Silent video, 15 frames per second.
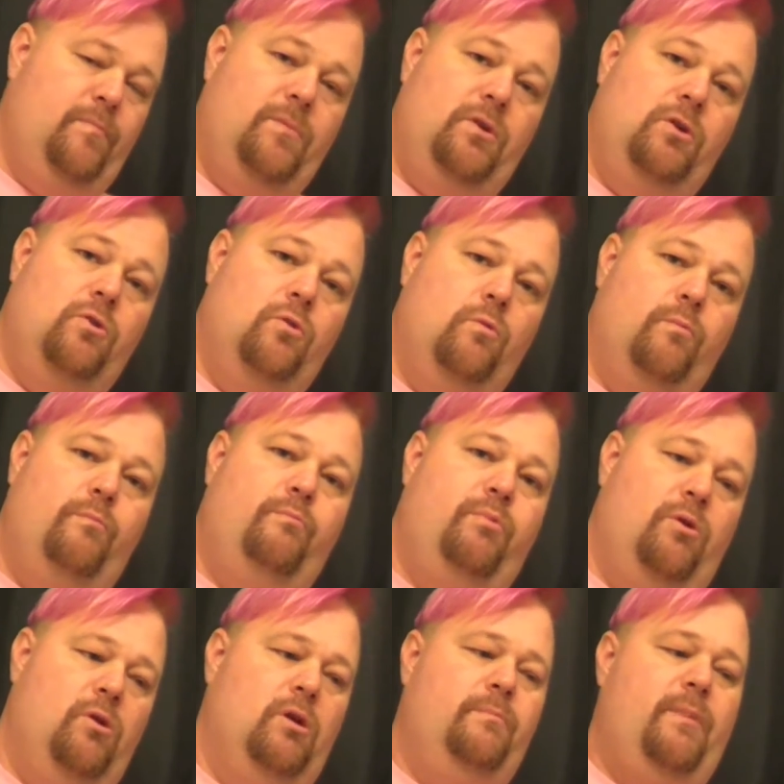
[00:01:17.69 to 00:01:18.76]
You
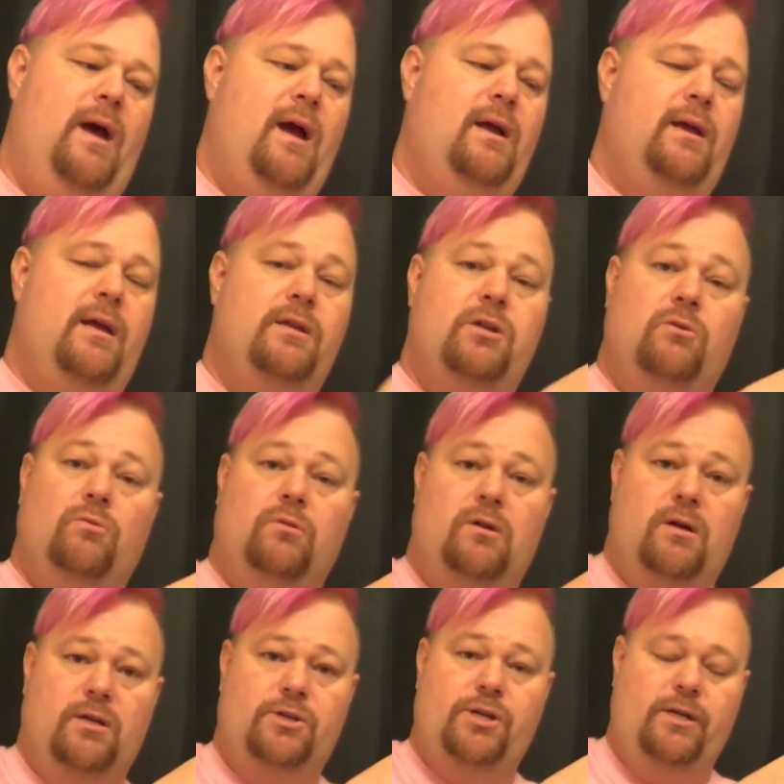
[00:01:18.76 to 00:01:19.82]
pull it back and you
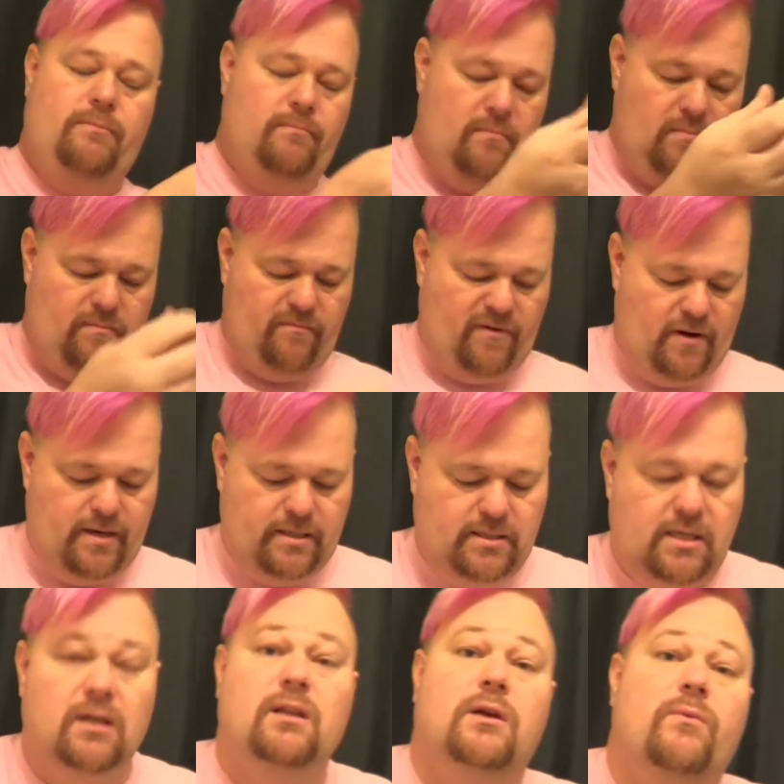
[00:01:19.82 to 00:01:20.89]
launch it, very
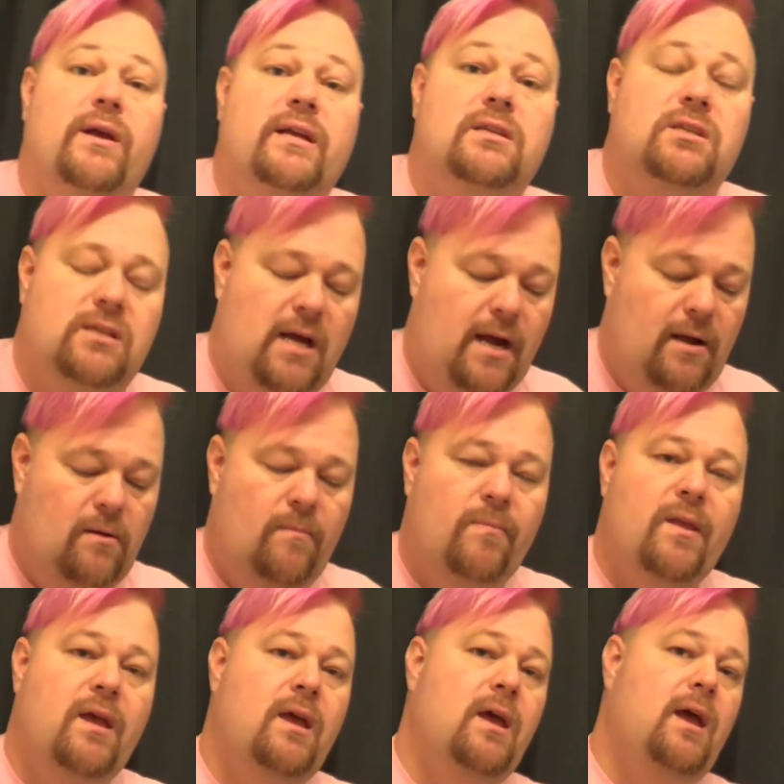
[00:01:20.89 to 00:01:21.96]
tiddlywink style,
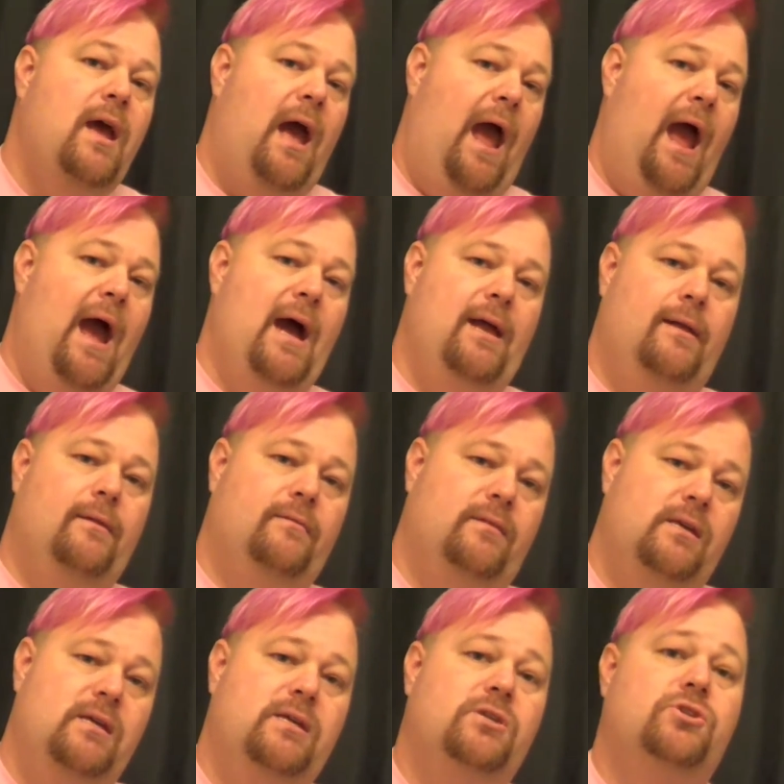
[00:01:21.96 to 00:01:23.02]
at
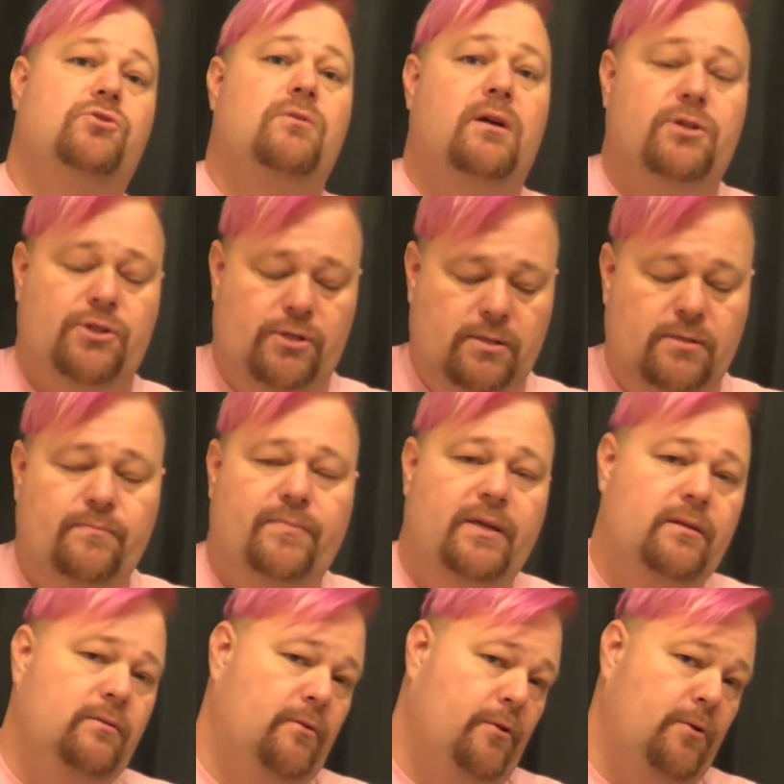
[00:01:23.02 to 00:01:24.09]
the structure
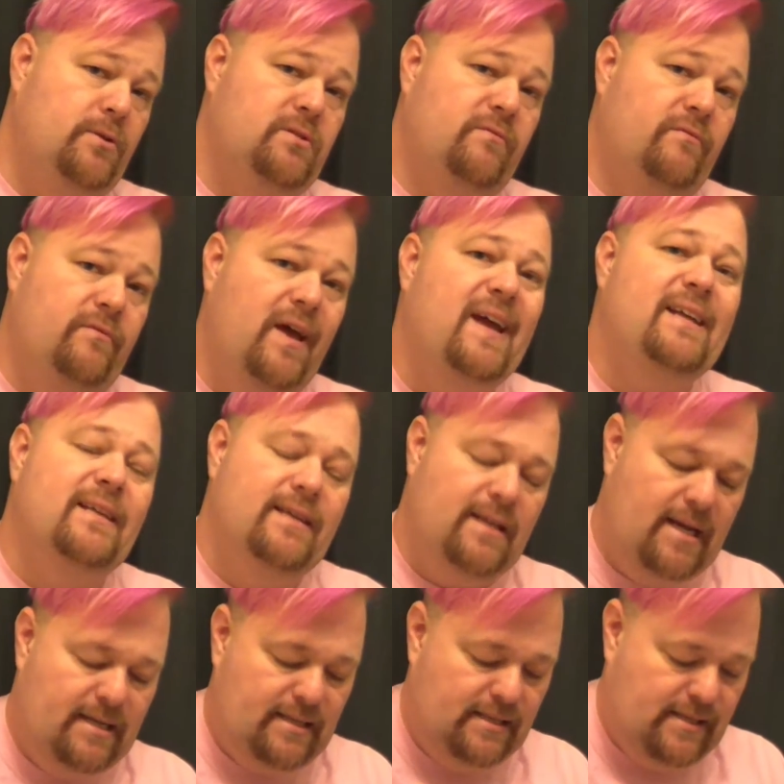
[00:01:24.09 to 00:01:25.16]
that looks vaguely
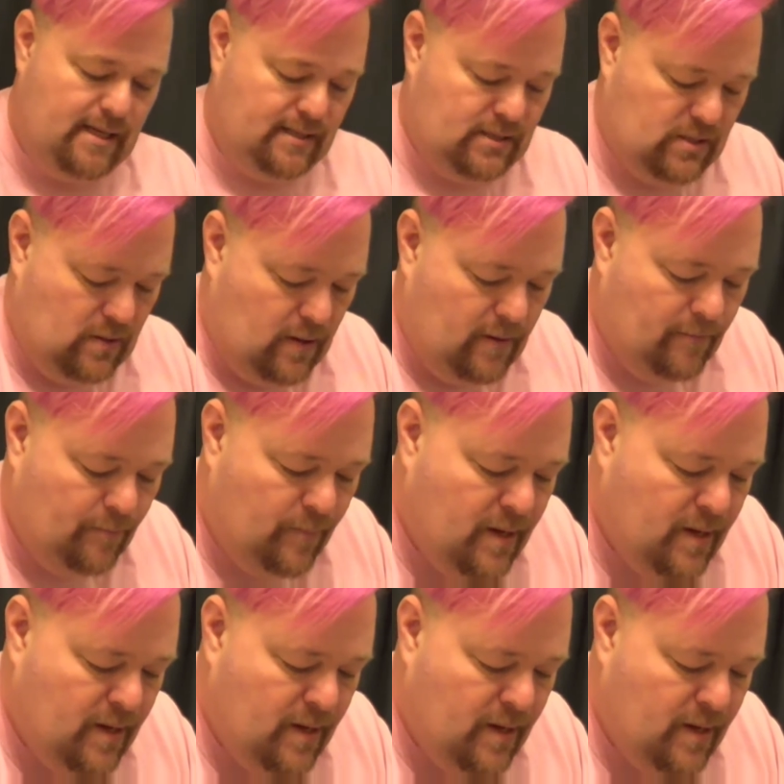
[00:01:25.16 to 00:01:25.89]
like the Death Star.